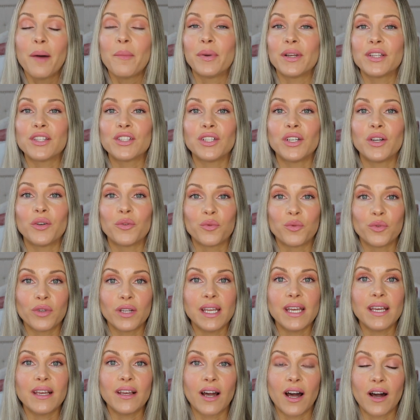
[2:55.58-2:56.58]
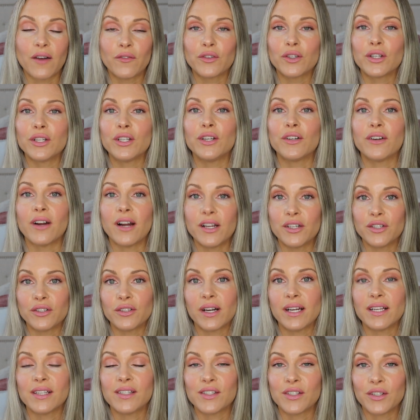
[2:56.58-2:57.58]
but it's going to really cover your under
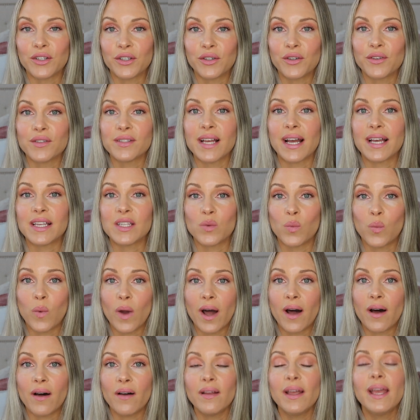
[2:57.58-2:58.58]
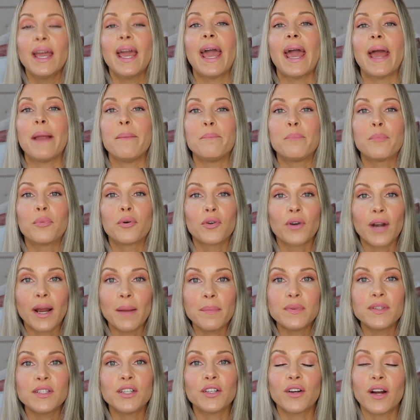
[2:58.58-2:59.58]
eye circles as well, and
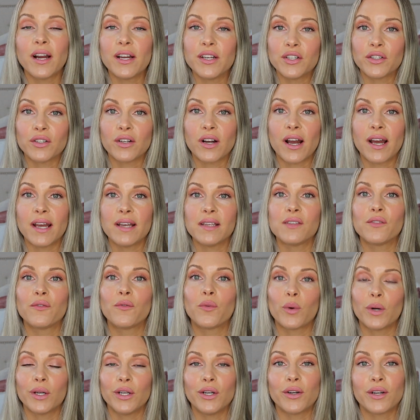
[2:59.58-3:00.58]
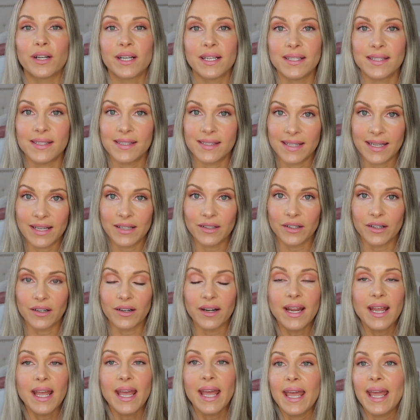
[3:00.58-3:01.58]
preps your under eyes for your
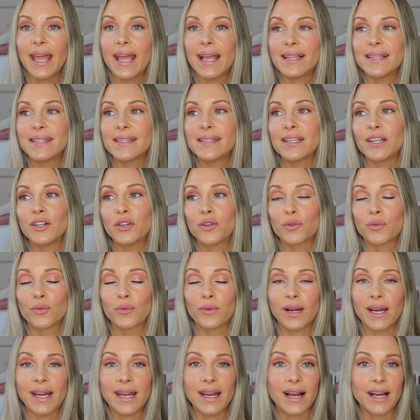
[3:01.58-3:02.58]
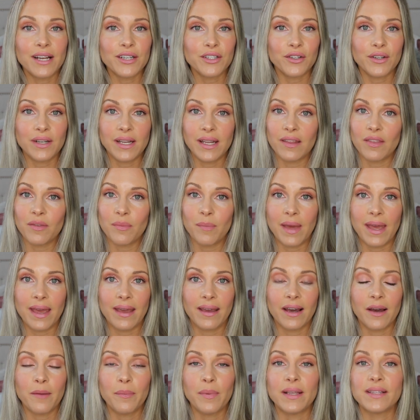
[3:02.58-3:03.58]
concealer. It's great underneath
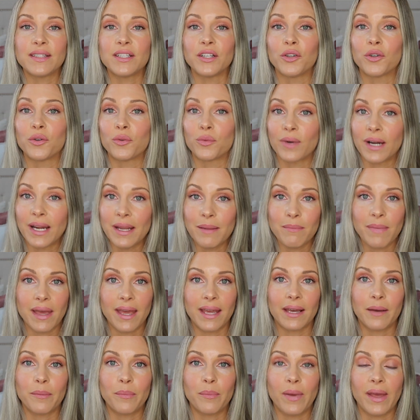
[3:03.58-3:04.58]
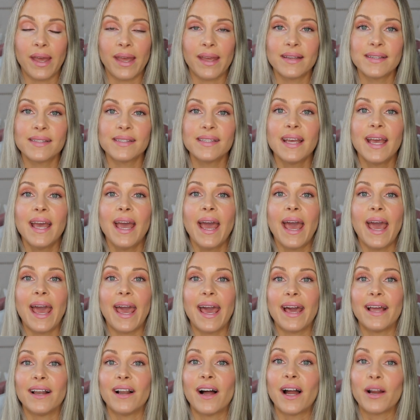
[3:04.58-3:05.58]
makeup. It's a great makeup base,
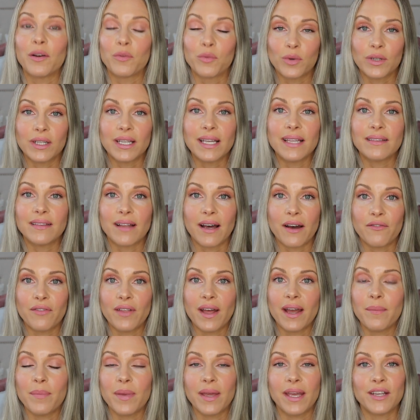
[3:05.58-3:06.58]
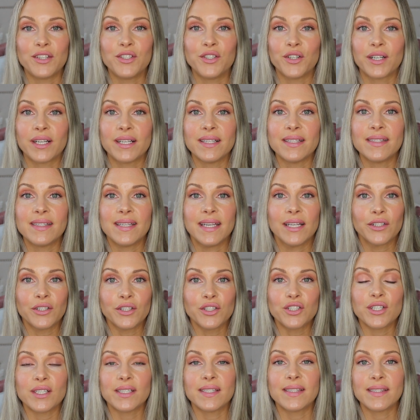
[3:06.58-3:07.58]
and I really love that because your concealer
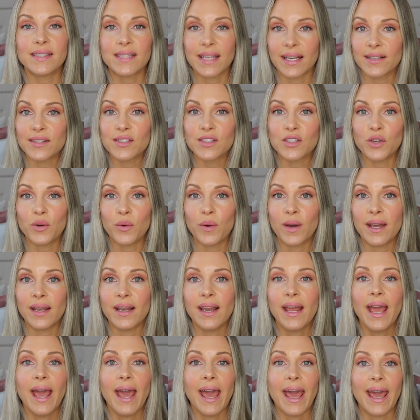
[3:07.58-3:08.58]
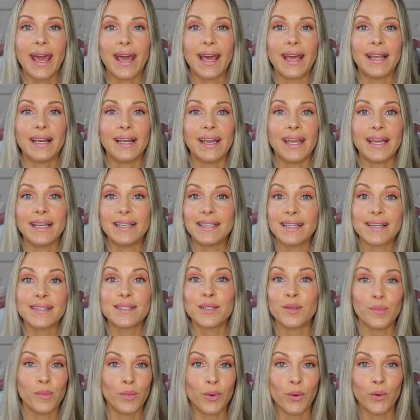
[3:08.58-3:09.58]
just sticks to it and it
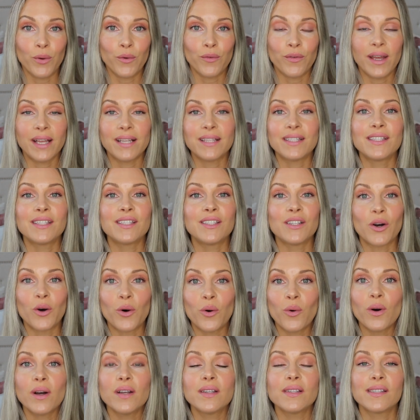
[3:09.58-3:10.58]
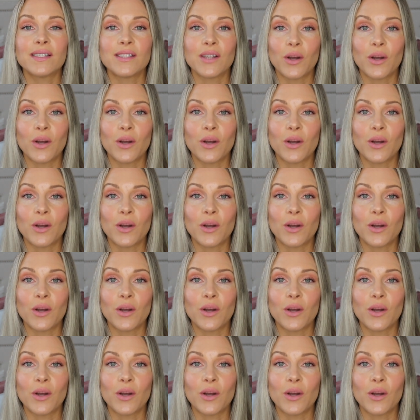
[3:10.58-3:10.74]
doesn't move. It's so